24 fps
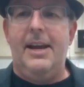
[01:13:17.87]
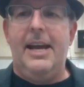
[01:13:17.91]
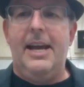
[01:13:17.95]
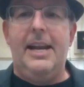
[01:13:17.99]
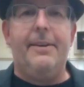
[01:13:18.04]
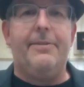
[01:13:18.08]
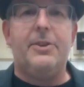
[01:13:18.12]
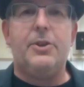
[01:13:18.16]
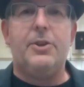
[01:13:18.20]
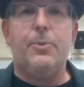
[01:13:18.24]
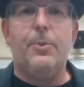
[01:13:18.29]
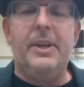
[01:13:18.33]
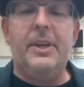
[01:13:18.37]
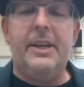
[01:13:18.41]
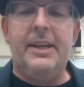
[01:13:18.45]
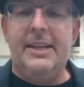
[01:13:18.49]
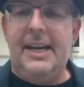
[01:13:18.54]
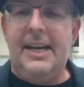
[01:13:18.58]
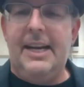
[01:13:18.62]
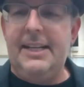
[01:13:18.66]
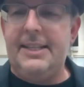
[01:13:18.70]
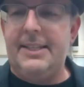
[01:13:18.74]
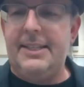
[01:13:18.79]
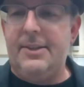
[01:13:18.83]
and if it's really
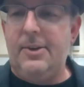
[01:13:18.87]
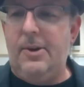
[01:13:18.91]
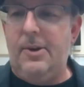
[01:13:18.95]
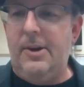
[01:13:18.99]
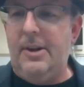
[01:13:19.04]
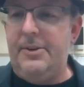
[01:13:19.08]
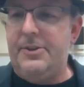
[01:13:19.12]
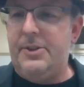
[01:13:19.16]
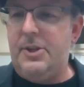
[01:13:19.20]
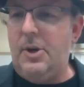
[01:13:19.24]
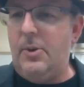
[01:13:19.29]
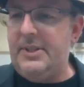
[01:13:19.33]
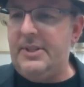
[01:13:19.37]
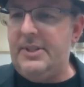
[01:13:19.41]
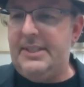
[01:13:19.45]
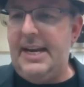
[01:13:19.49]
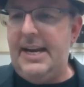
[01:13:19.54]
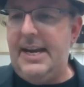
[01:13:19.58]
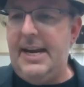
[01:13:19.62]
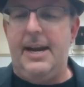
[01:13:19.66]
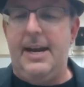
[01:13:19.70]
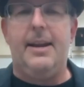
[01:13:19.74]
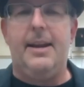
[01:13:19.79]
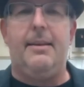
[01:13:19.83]
nice soil don't
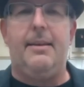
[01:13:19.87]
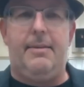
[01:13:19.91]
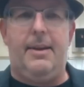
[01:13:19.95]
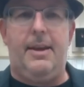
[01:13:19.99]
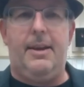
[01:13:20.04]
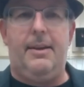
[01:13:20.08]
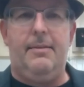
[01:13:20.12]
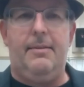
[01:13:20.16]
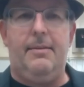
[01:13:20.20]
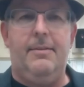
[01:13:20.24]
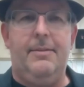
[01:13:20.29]
say anything